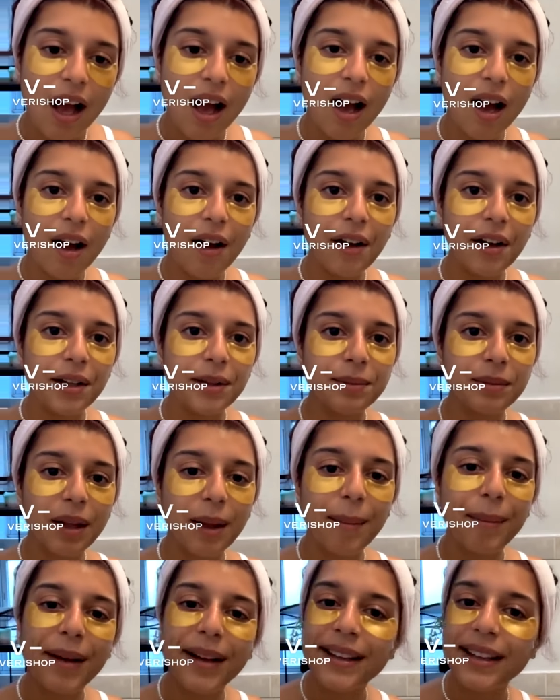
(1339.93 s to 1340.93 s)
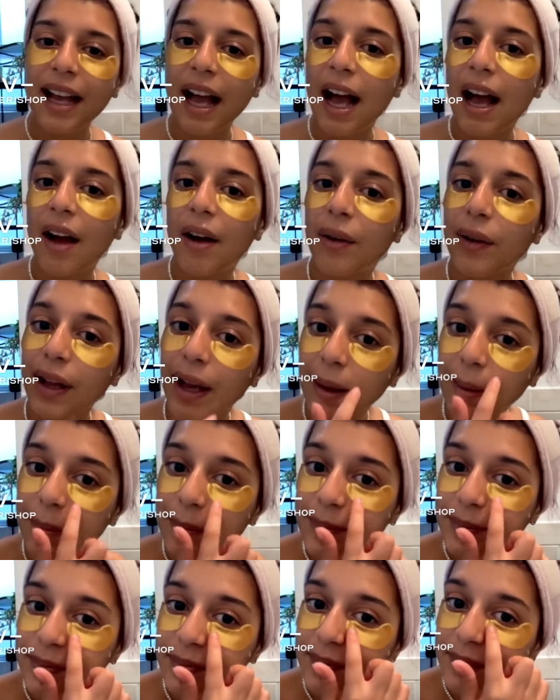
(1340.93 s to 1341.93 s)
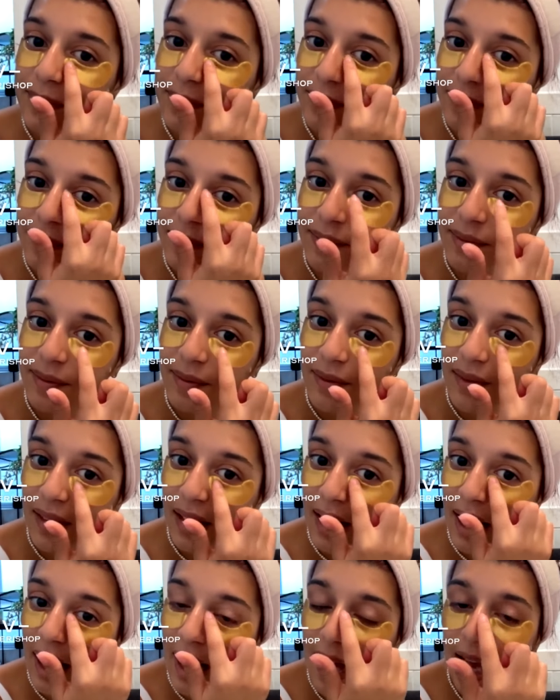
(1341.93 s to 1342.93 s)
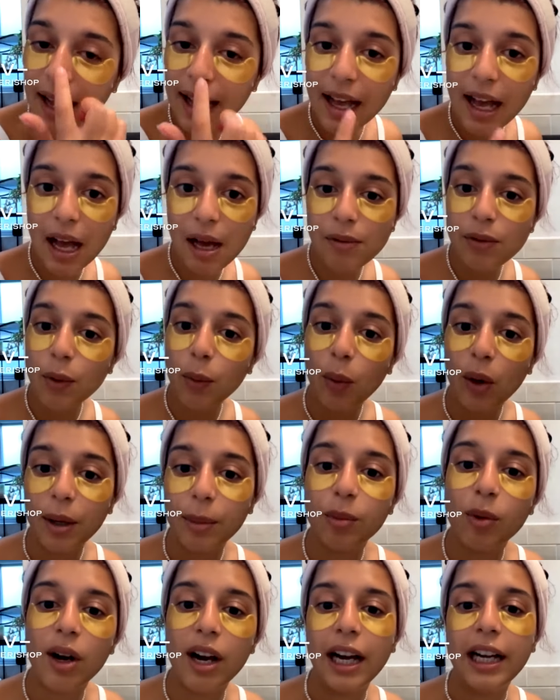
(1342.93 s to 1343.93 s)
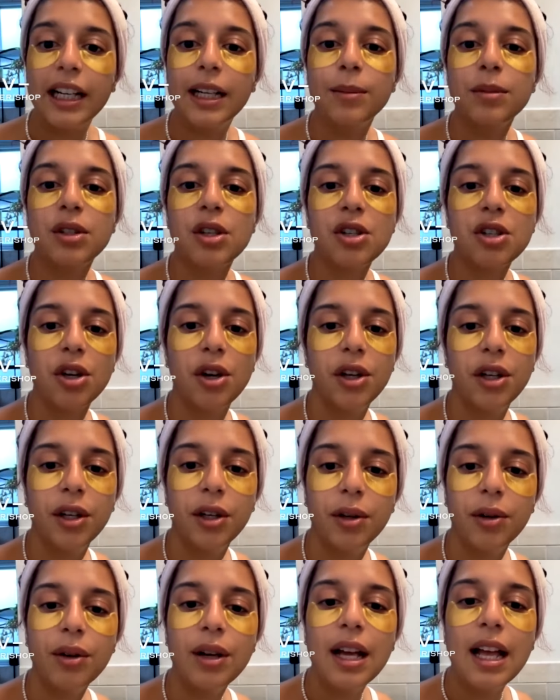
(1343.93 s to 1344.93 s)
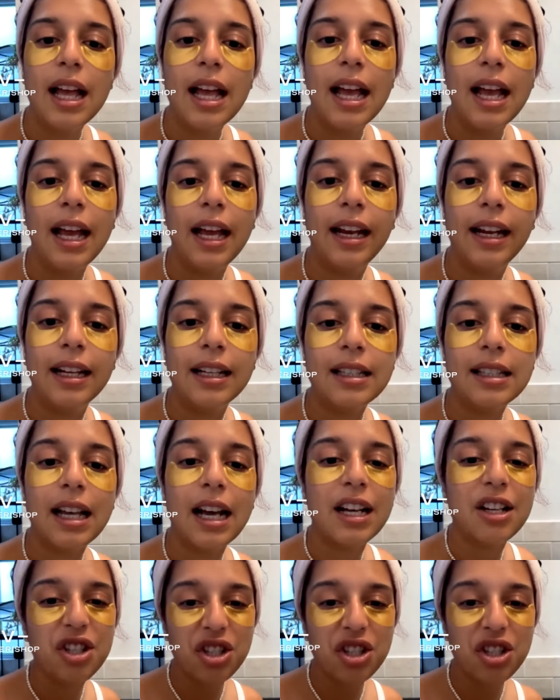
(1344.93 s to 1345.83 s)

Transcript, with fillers: Um, but yeah, okay. I have one more item to show you, and it's a